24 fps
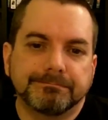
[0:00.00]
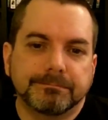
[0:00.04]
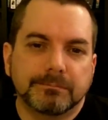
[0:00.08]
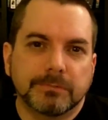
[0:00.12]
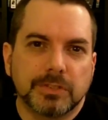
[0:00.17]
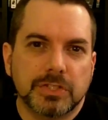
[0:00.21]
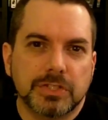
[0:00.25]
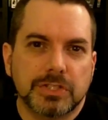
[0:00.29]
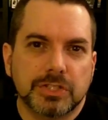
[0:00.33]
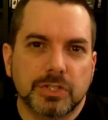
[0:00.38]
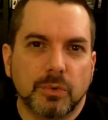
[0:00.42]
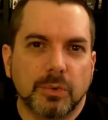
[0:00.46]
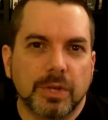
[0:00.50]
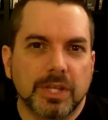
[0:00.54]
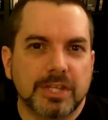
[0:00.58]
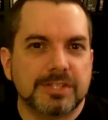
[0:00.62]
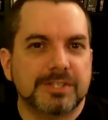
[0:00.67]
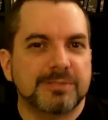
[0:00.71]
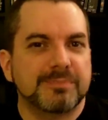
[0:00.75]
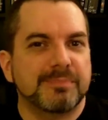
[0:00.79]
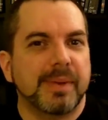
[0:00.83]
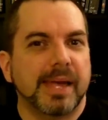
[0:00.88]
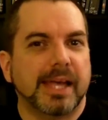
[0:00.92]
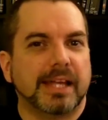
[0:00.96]
Just don't
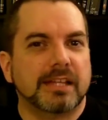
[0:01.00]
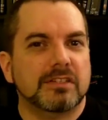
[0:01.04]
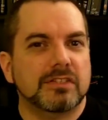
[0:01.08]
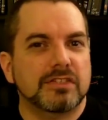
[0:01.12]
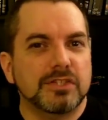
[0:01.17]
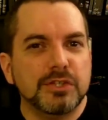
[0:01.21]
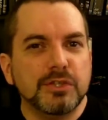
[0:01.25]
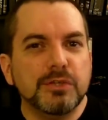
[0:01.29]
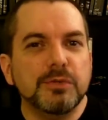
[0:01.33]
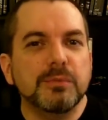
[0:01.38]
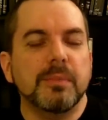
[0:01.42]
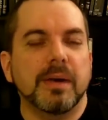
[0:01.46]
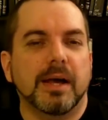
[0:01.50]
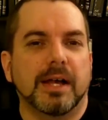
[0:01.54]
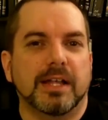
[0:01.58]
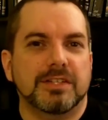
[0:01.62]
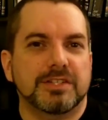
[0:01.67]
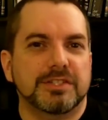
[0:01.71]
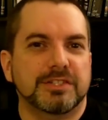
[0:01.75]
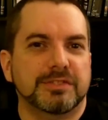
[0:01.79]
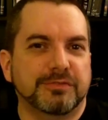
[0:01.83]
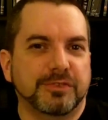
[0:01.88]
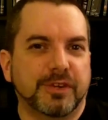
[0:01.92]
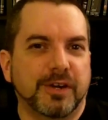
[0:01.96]
expect too
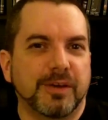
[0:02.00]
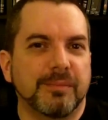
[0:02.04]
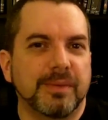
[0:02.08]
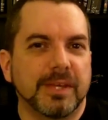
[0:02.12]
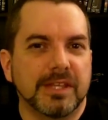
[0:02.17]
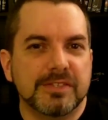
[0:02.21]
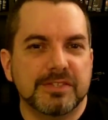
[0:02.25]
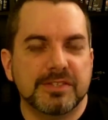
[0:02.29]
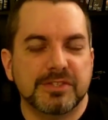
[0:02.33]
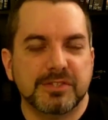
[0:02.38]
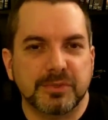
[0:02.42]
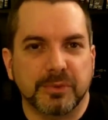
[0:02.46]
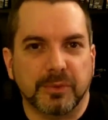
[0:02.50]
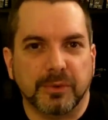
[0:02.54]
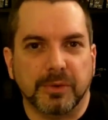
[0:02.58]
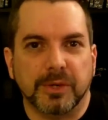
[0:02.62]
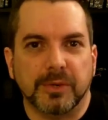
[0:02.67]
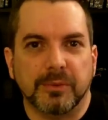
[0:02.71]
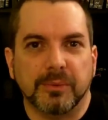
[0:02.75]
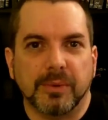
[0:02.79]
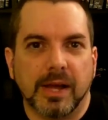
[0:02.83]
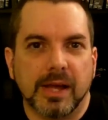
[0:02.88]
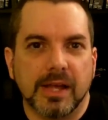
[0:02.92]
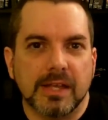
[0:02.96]
much from it
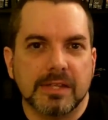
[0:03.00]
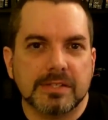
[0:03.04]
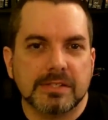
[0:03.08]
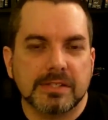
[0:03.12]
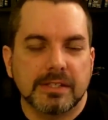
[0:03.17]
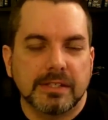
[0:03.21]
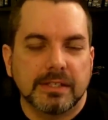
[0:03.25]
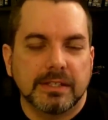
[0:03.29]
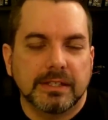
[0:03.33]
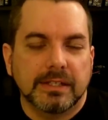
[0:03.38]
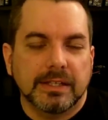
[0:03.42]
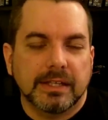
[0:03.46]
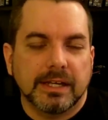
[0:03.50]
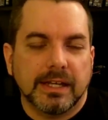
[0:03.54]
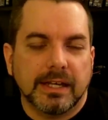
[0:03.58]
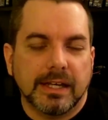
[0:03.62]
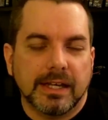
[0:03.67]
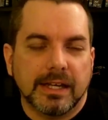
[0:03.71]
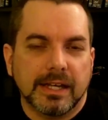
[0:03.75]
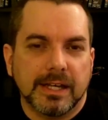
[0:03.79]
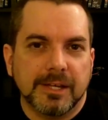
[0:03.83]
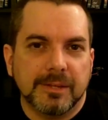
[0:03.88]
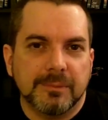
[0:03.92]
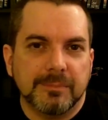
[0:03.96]
story-wise.
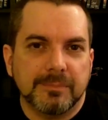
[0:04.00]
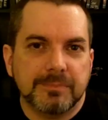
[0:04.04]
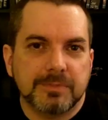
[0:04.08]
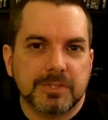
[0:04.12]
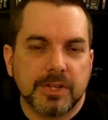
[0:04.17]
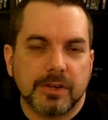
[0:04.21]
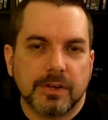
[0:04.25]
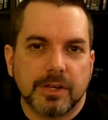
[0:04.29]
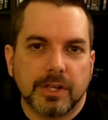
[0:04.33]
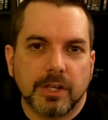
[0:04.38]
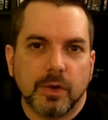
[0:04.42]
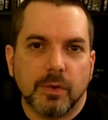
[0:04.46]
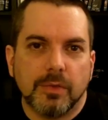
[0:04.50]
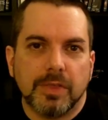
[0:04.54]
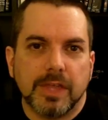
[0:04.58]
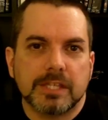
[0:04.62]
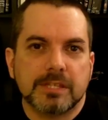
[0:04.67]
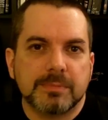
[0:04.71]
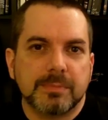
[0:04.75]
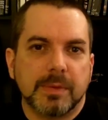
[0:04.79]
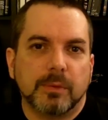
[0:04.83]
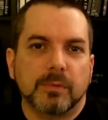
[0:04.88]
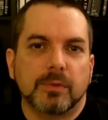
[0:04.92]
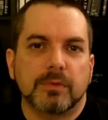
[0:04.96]
So there you go.
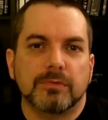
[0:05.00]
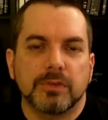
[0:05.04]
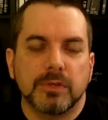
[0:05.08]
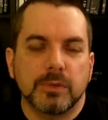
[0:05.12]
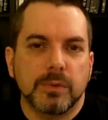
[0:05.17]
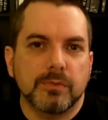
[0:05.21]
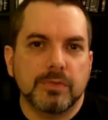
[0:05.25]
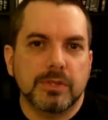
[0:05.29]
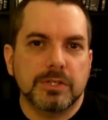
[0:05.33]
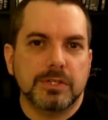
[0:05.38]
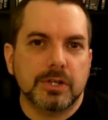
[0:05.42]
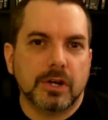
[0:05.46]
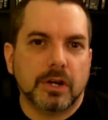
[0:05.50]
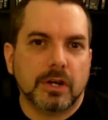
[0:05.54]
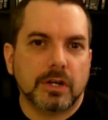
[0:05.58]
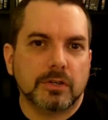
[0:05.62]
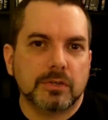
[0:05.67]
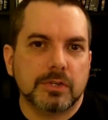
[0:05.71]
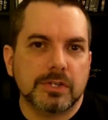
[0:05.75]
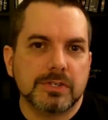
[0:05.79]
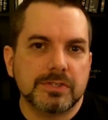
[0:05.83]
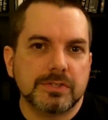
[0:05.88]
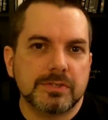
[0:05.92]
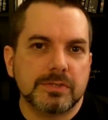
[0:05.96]
That's my review of The Dark
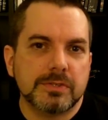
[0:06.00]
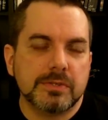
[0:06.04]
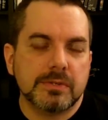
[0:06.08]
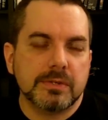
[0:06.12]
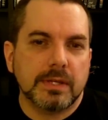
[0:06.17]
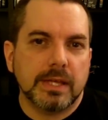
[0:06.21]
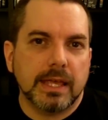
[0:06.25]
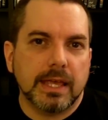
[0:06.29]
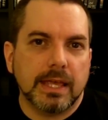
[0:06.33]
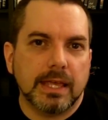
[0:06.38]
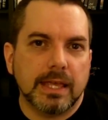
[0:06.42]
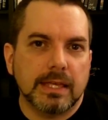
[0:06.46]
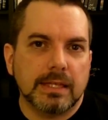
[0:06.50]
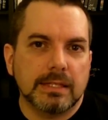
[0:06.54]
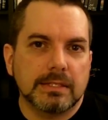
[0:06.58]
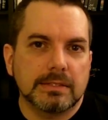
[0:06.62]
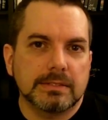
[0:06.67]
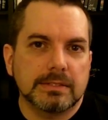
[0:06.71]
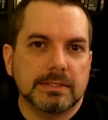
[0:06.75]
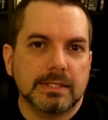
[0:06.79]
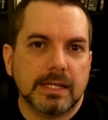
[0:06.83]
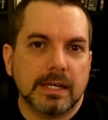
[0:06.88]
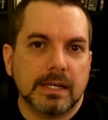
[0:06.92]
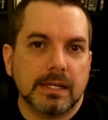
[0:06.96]
Crystal.
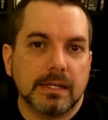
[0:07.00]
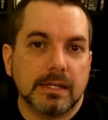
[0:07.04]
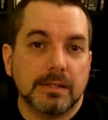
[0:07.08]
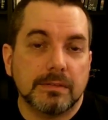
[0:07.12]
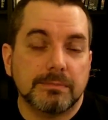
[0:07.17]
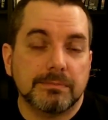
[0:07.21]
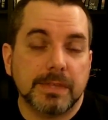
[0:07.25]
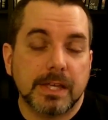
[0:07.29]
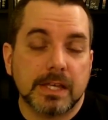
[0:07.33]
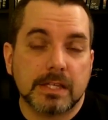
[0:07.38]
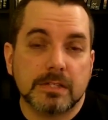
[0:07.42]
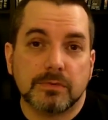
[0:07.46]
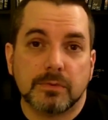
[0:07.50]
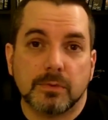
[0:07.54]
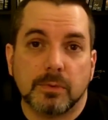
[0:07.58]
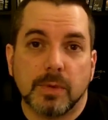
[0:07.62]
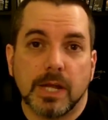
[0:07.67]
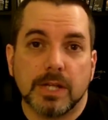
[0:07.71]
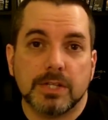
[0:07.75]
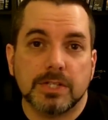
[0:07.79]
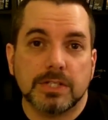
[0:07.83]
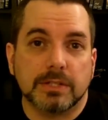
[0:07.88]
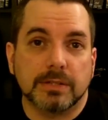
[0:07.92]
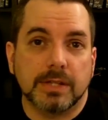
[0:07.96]
And thanks for
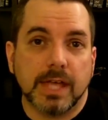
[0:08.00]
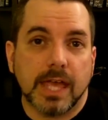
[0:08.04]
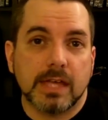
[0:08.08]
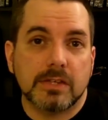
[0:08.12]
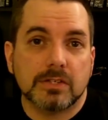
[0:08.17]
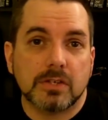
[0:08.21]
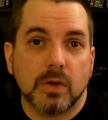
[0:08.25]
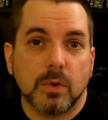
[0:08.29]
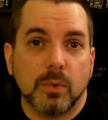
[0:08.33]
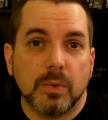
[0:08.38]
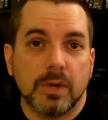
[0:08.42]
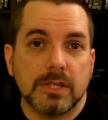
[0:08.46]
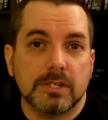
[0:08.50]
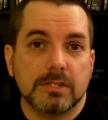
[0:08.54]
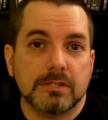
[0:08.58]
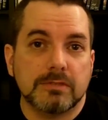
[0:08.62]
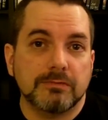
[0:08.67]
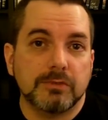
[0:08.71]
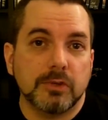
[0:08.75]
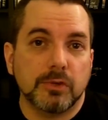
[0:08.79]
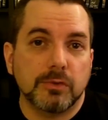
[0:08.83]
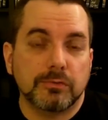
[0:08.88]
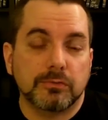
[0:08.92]
watching. As always, feel